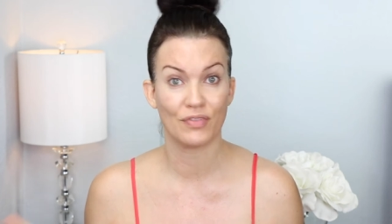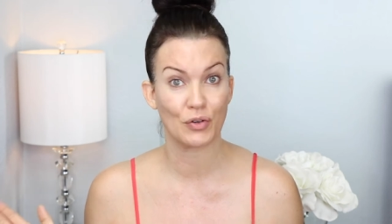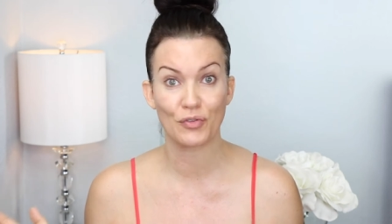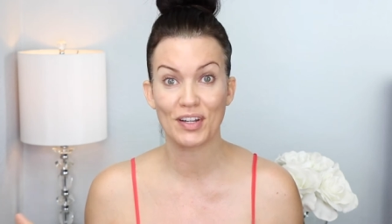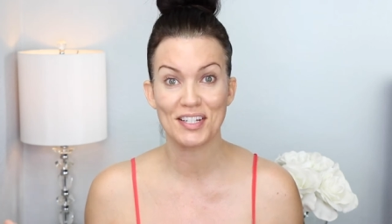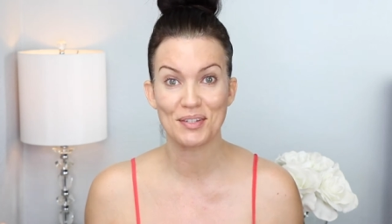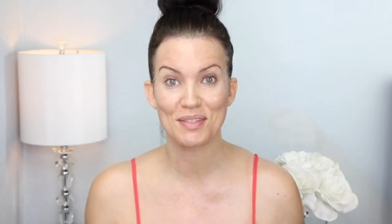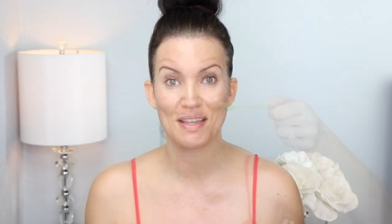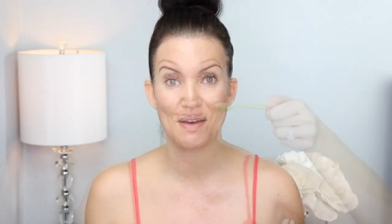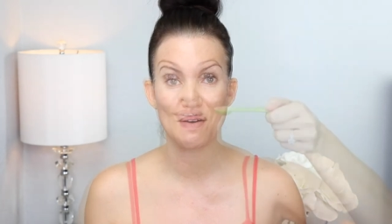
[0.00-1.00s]
feel free to do
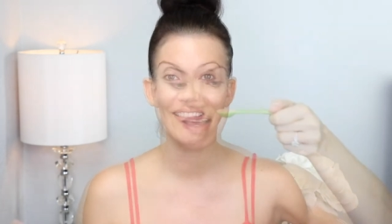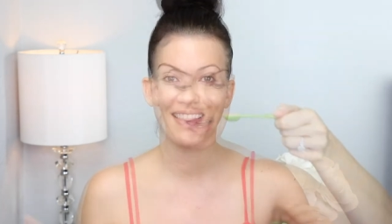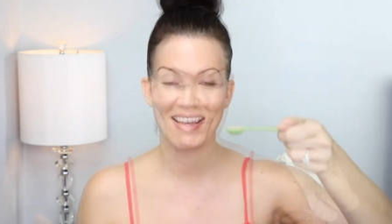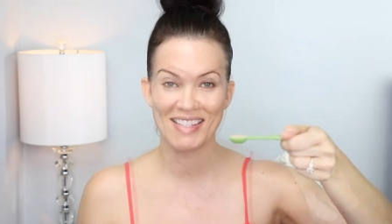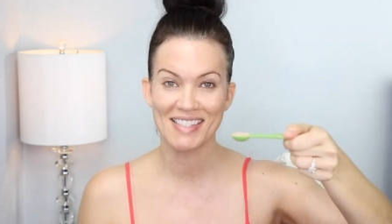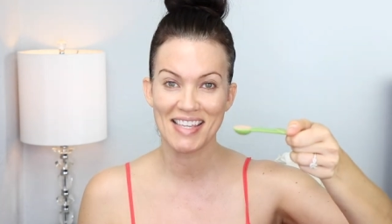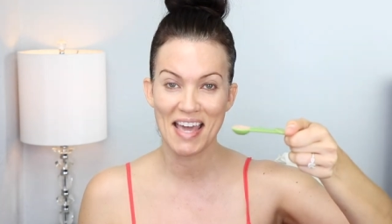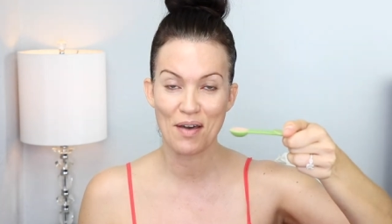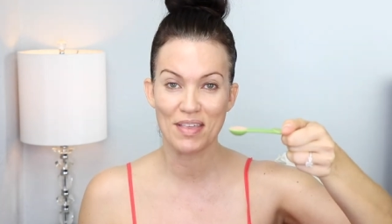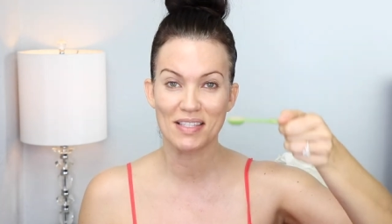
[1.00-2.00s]
so. Let's see
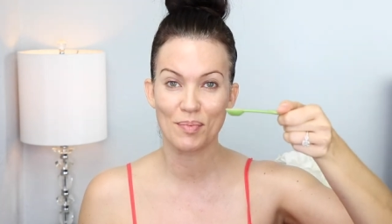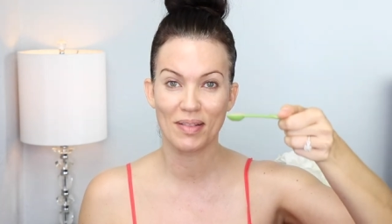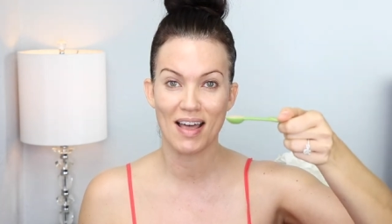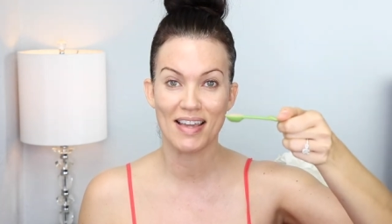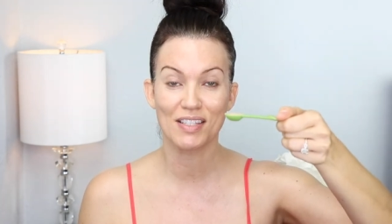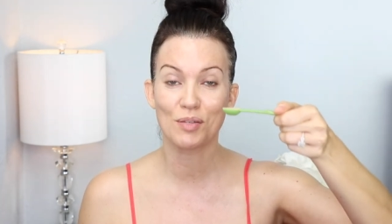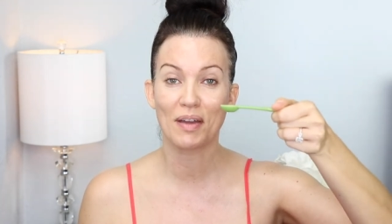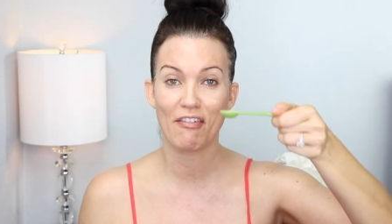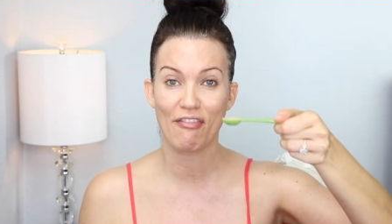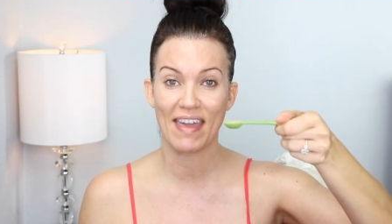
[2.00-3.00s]
how this applies to
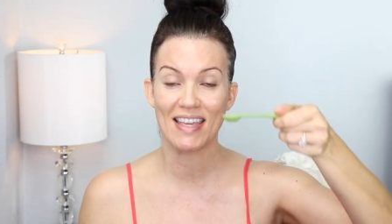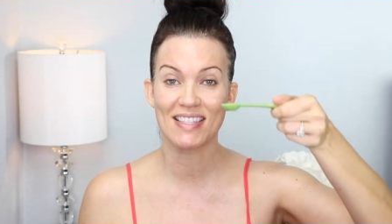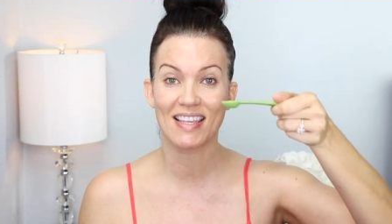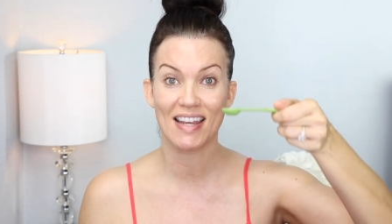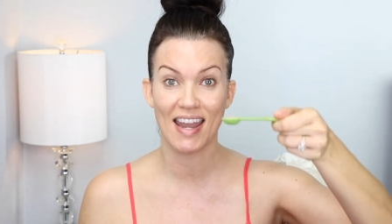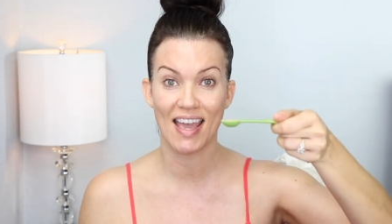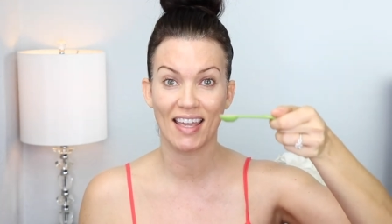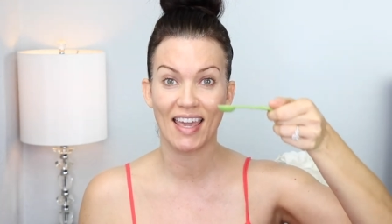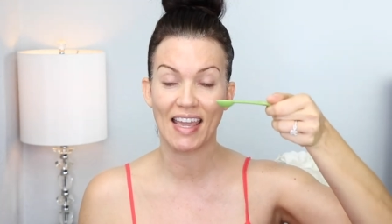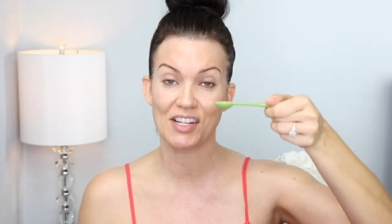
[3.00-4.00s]
my face,
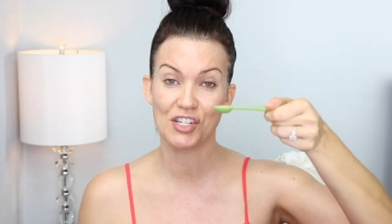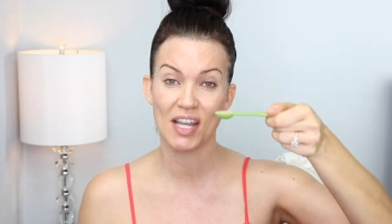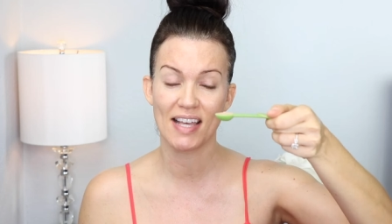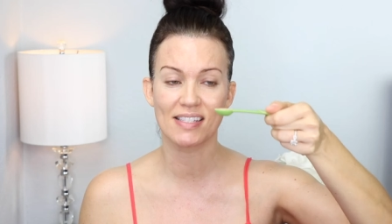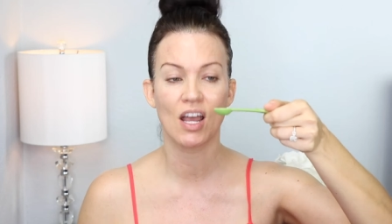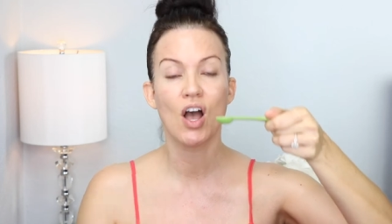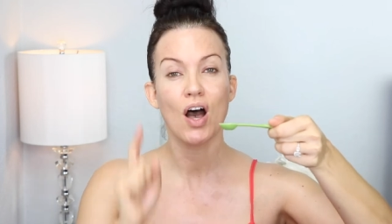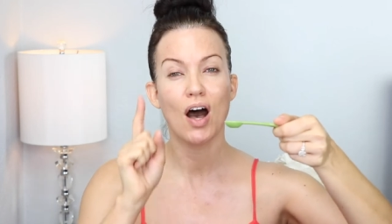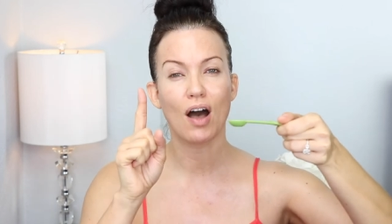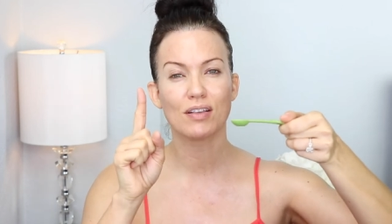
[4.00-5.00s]
neck, and chest.
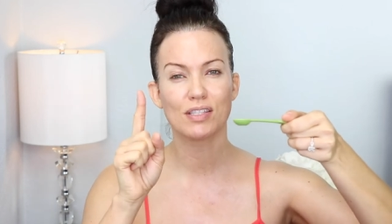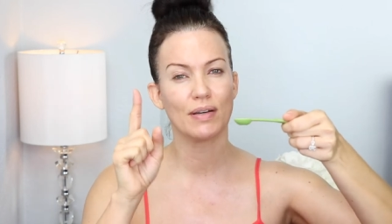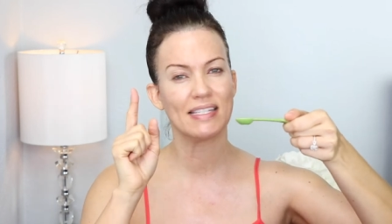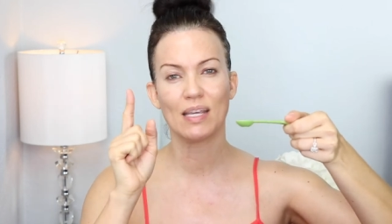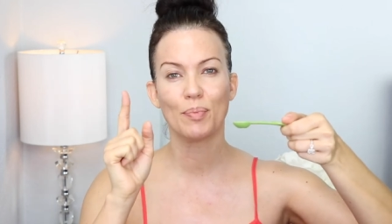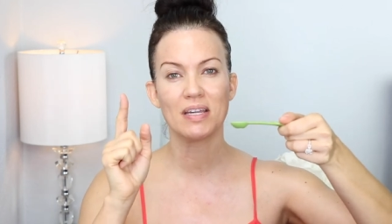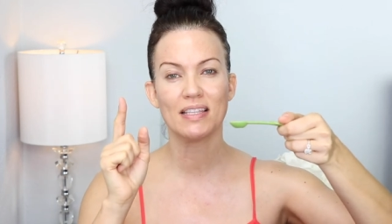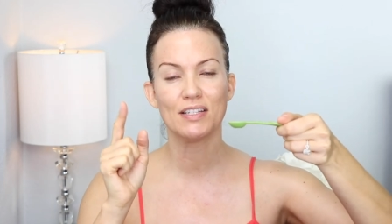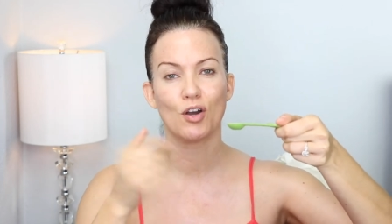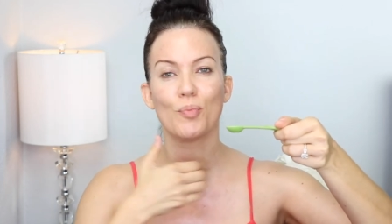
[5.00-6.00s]
Also, I
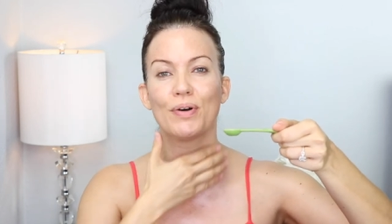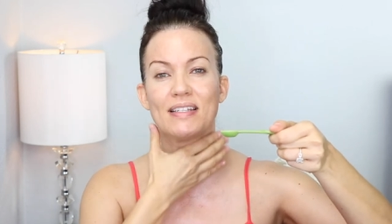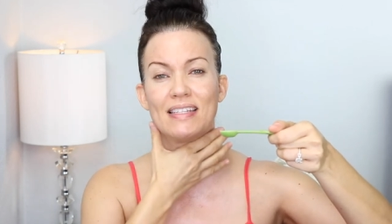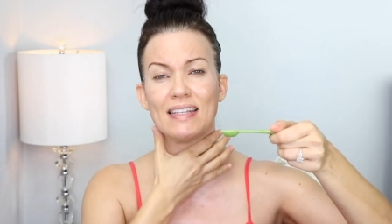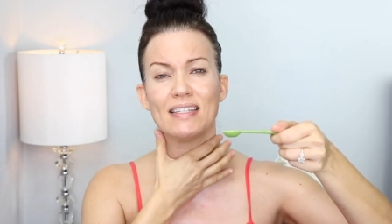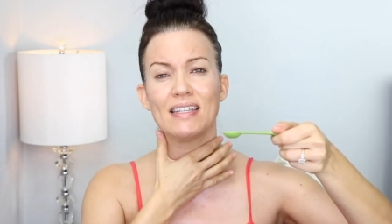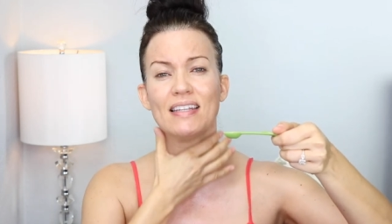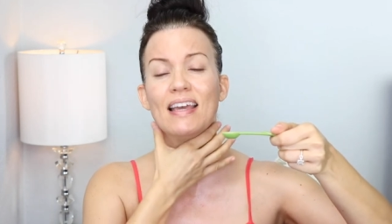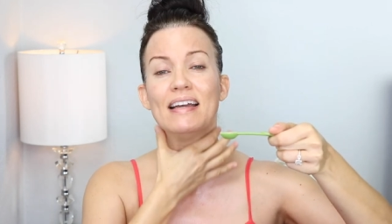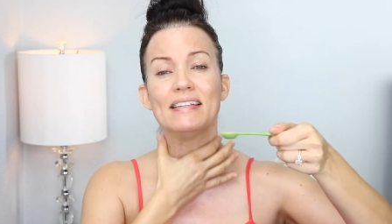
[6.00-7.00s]
typically don't put
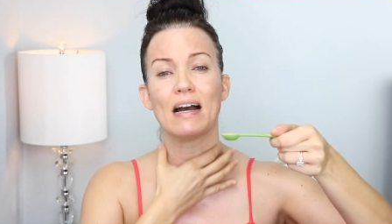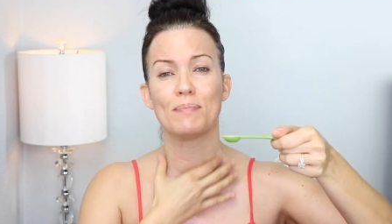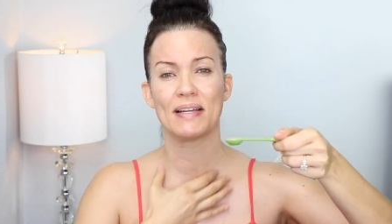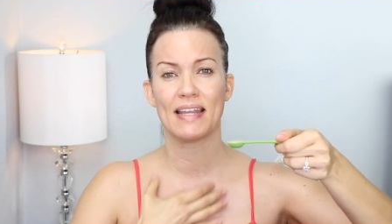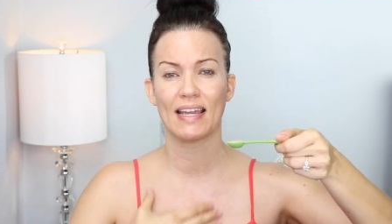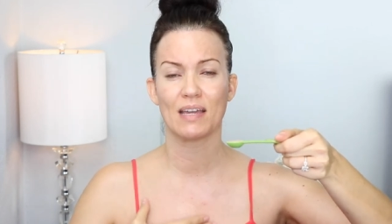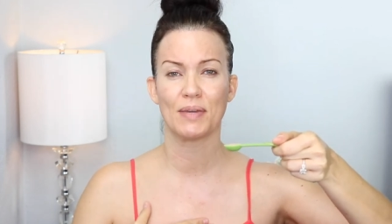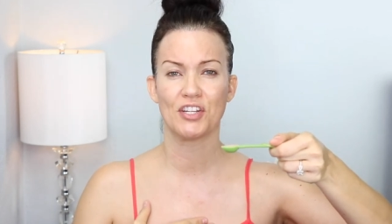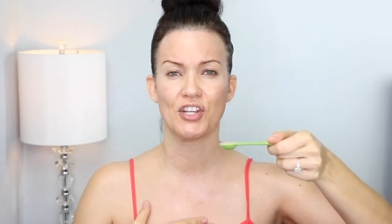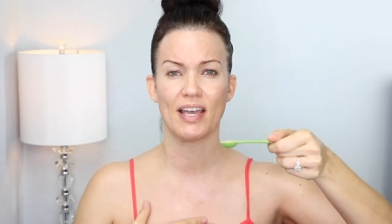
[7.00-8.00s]
tinted down my neck and
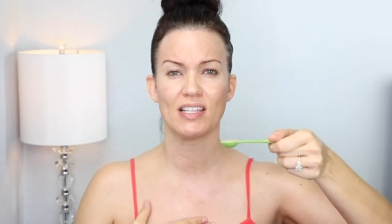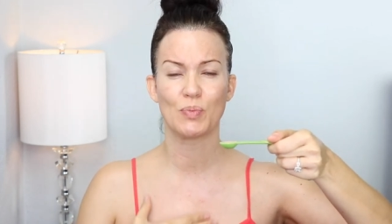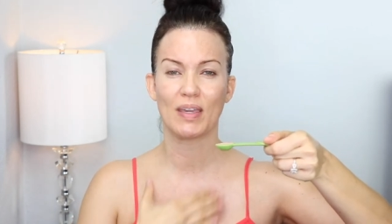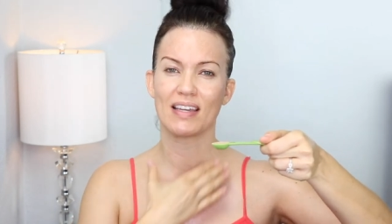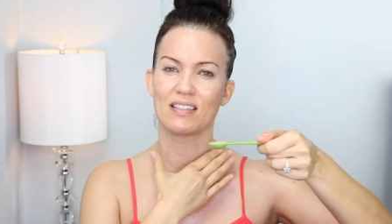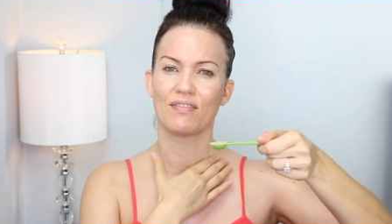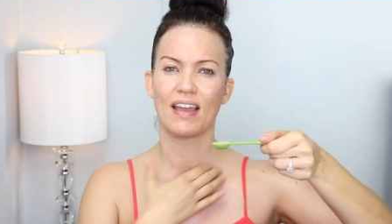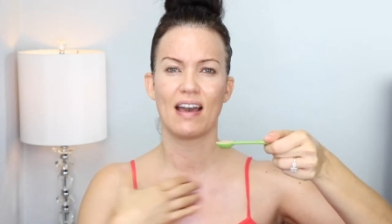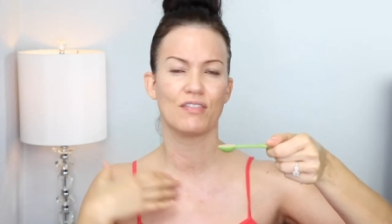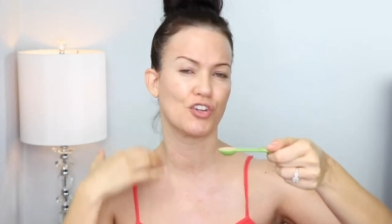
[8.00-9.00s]
my chest because if I
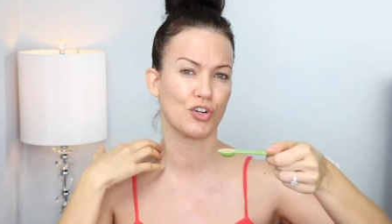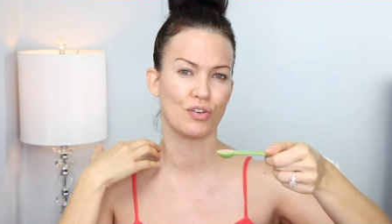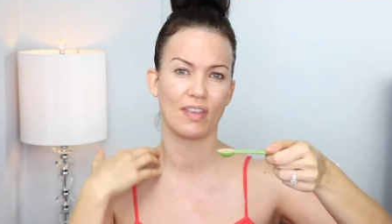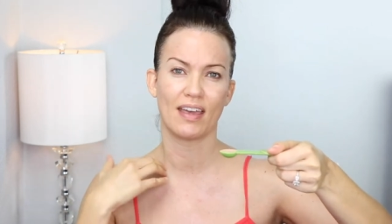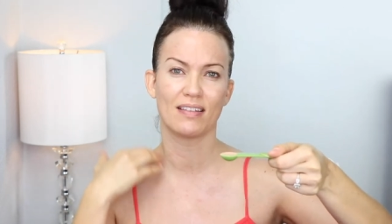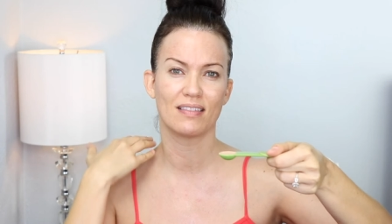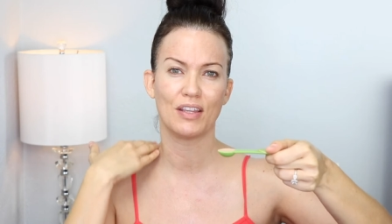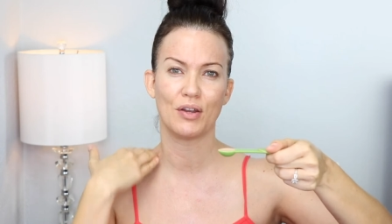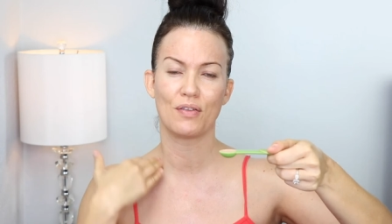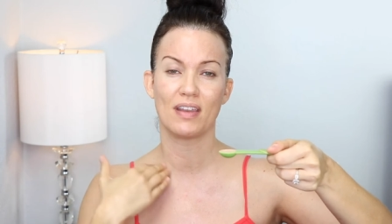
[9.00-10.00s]
have a shirt that,
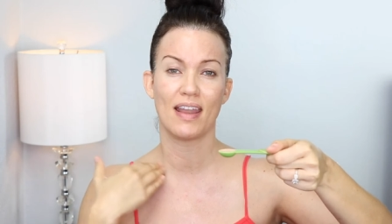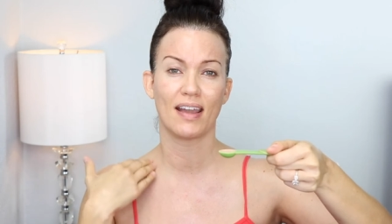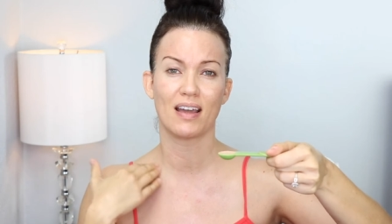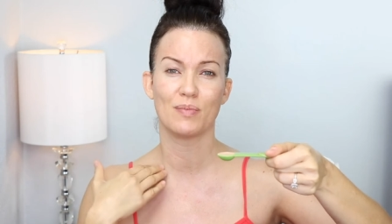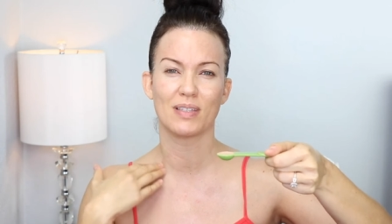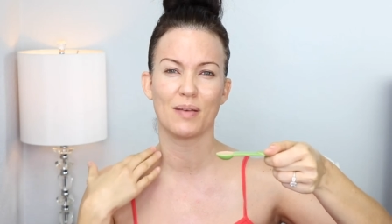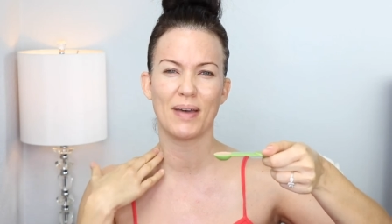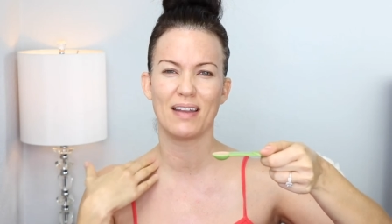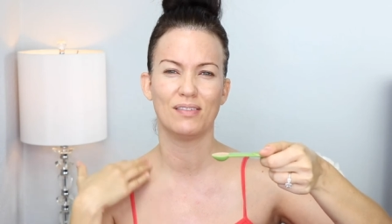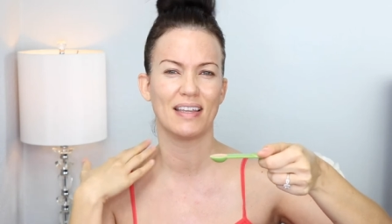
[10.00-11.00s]
you know, the neck comes up,
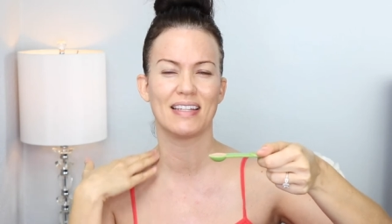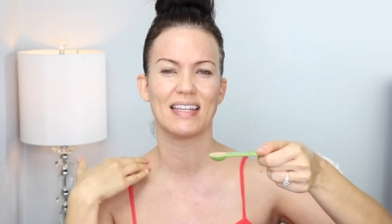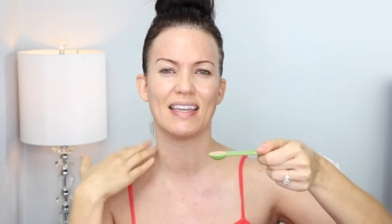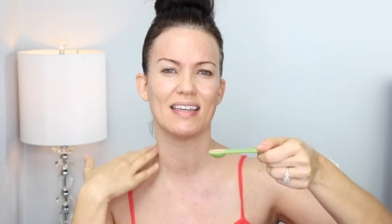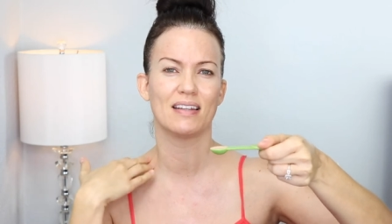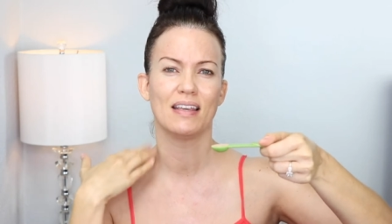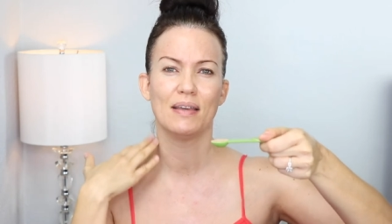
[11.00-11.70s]
I don't like to get